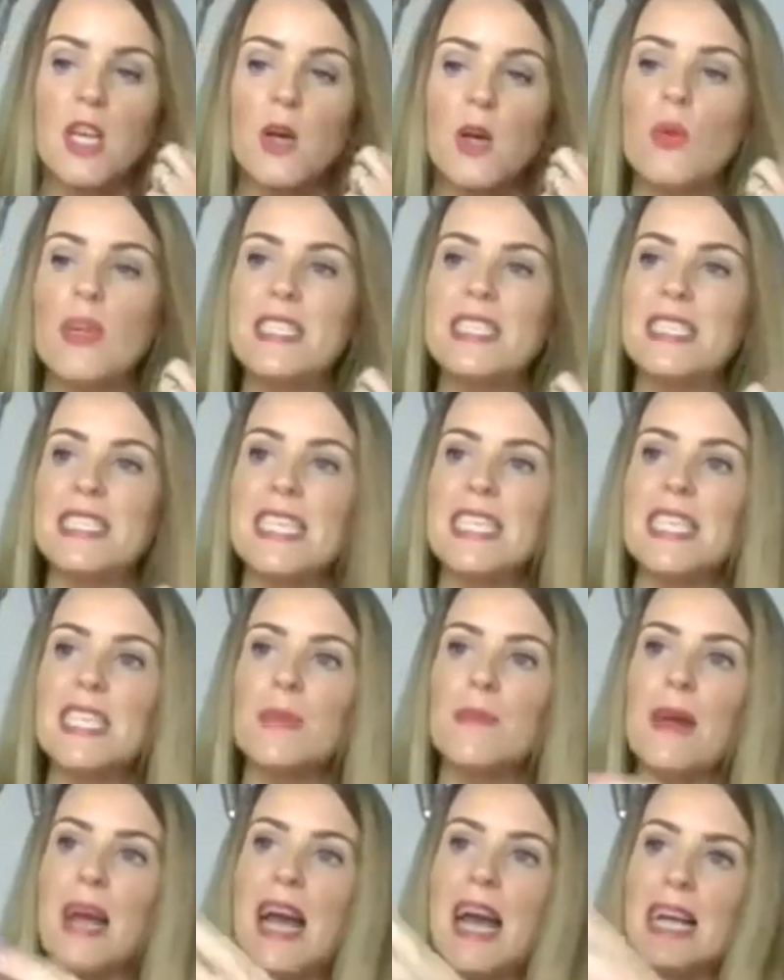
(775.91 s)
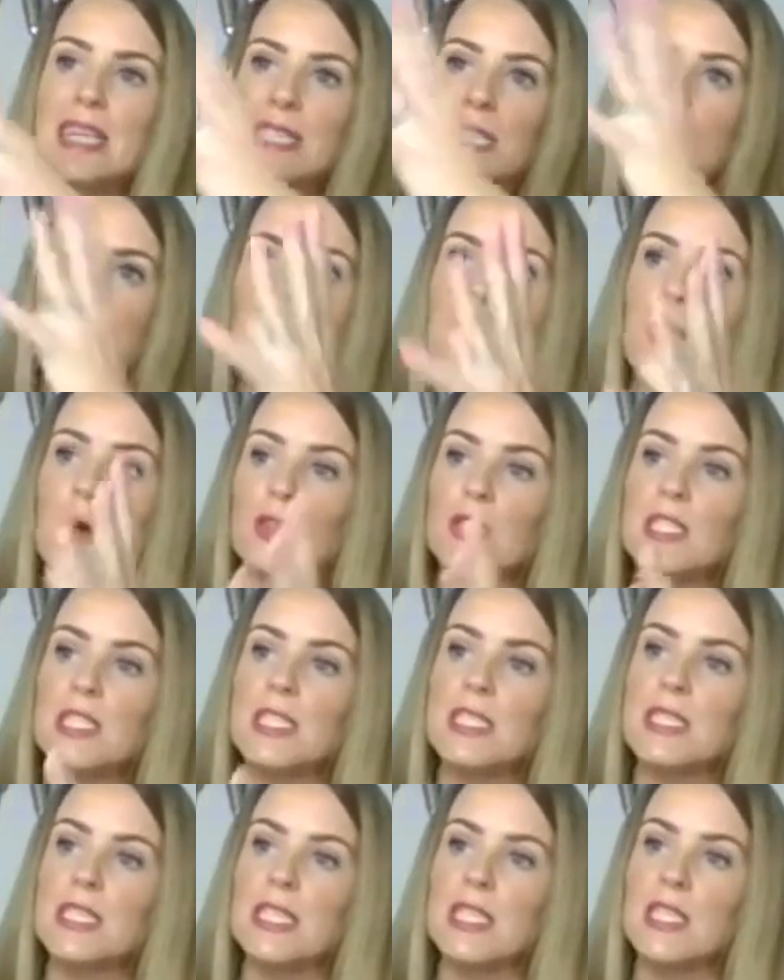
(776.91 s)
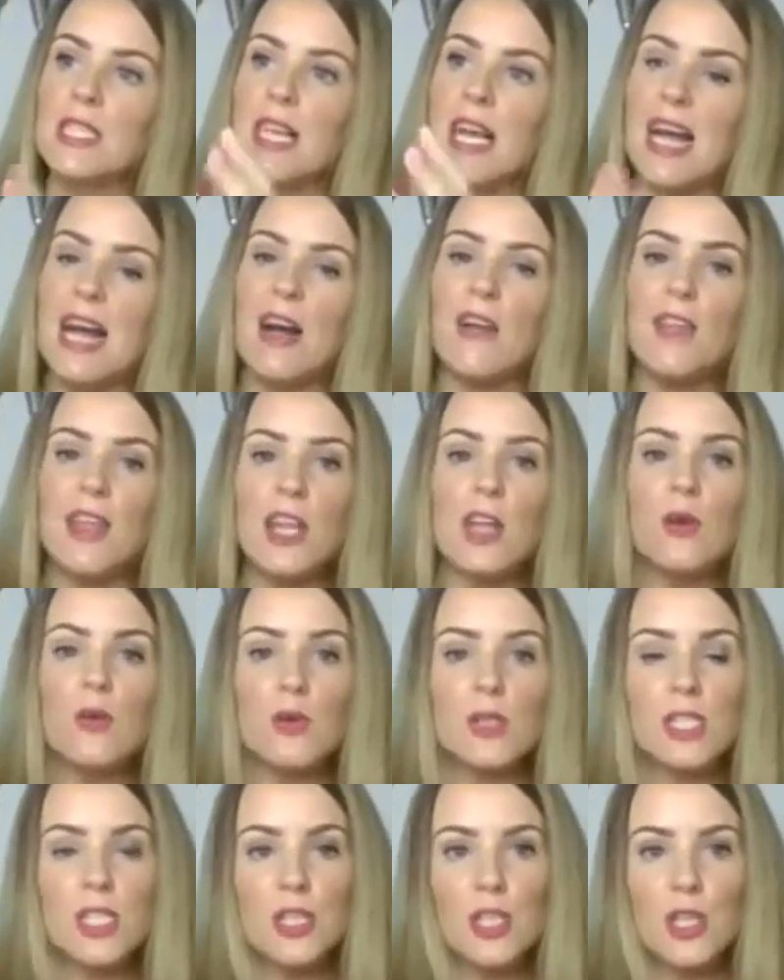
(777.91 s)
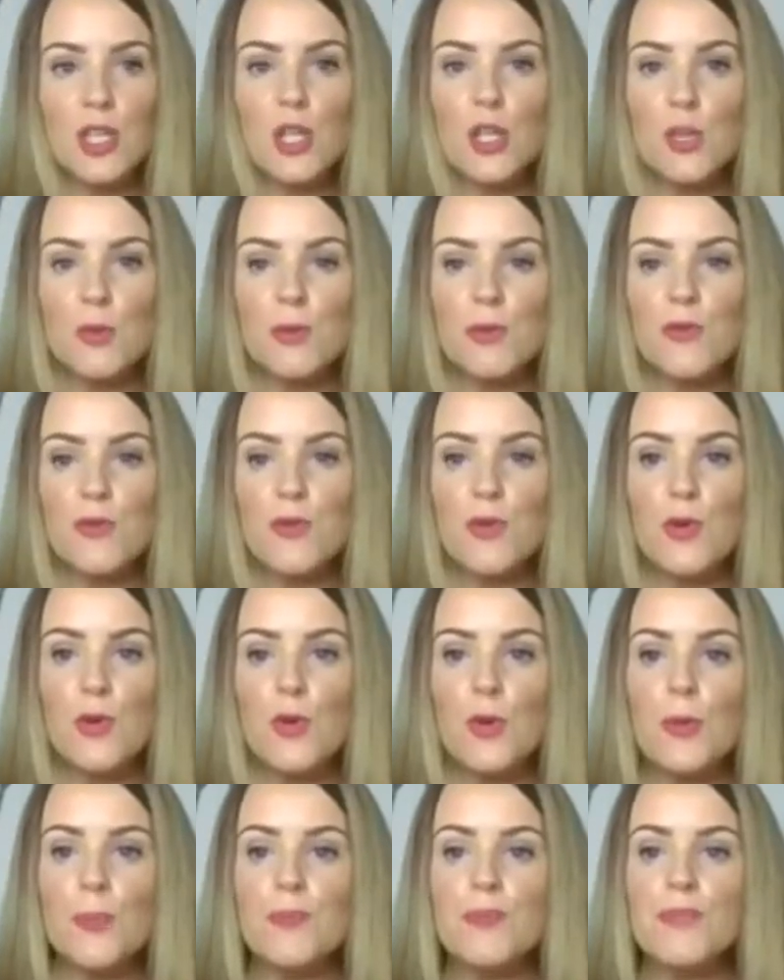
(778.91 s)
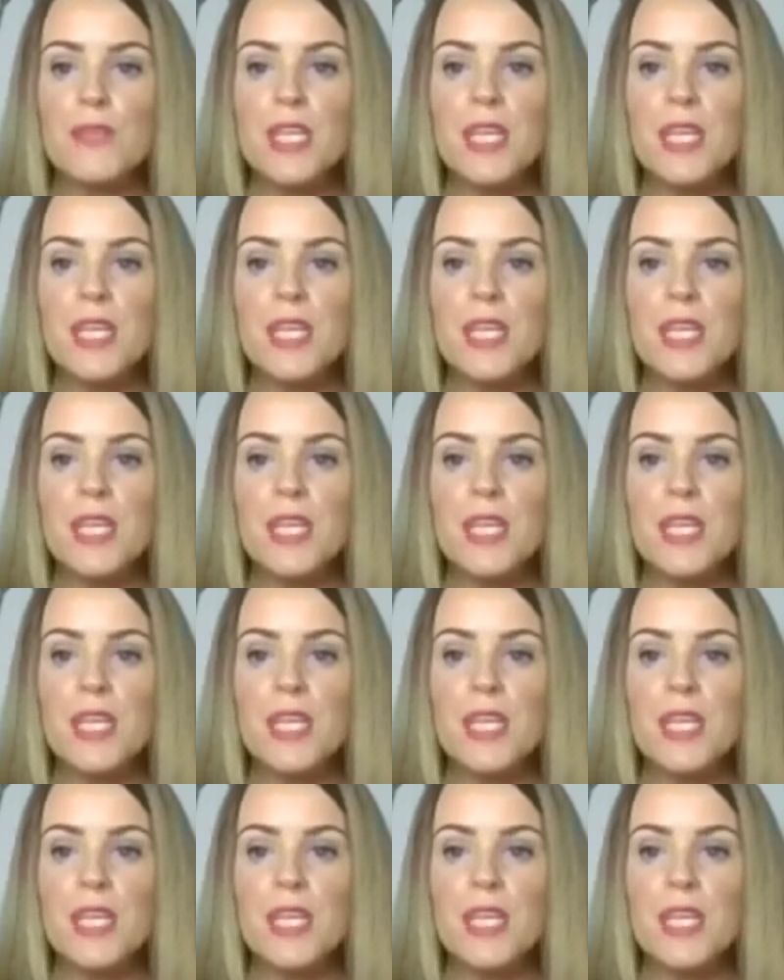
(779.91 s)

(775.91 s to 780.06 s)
we see them as a body, as in how they looked in the human form.